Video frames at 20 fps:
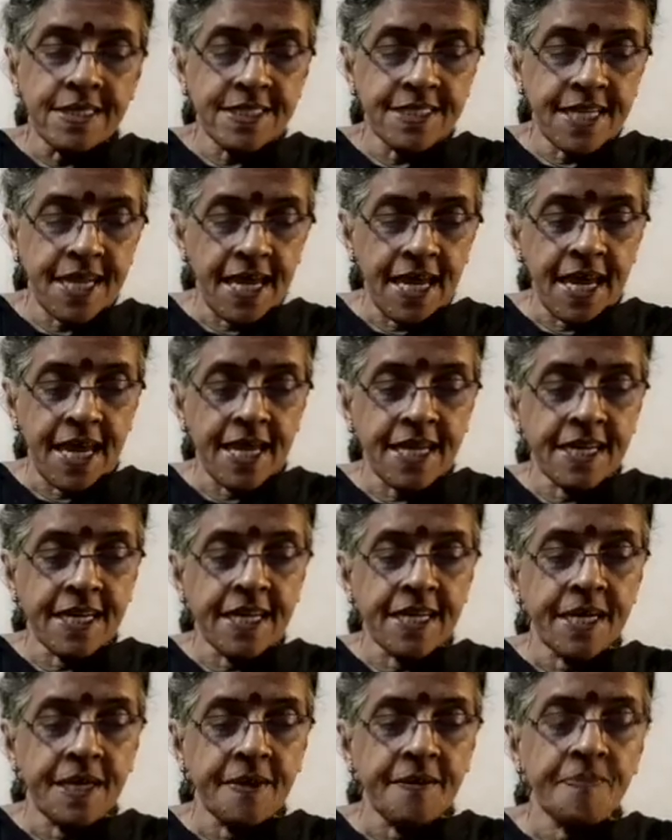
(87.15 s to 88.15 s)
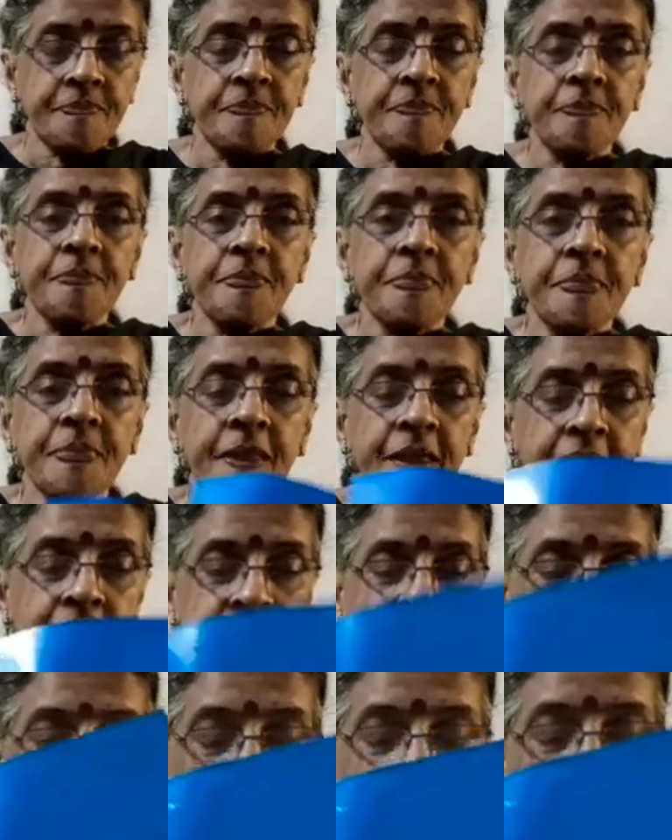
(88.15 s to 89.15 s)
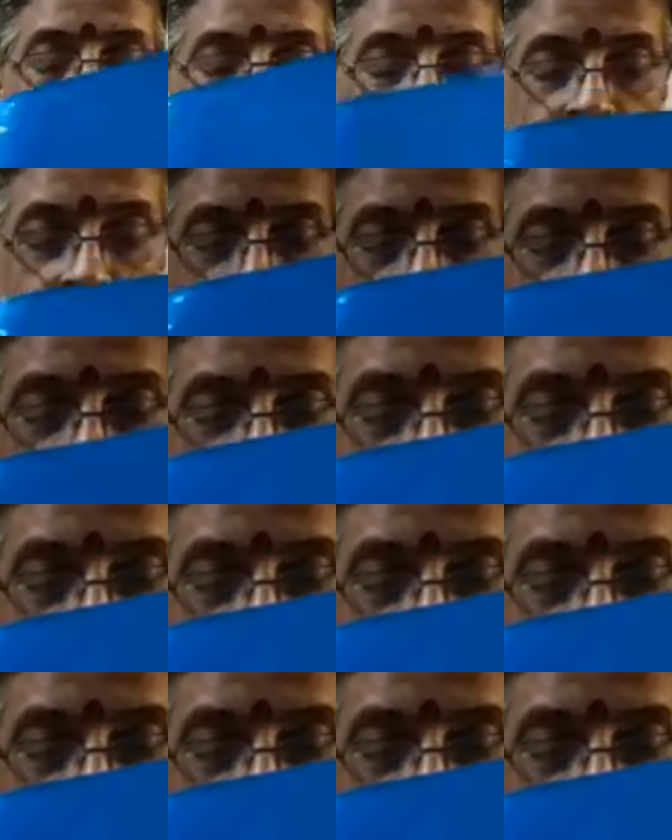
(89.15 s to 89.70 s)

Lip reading: take some blue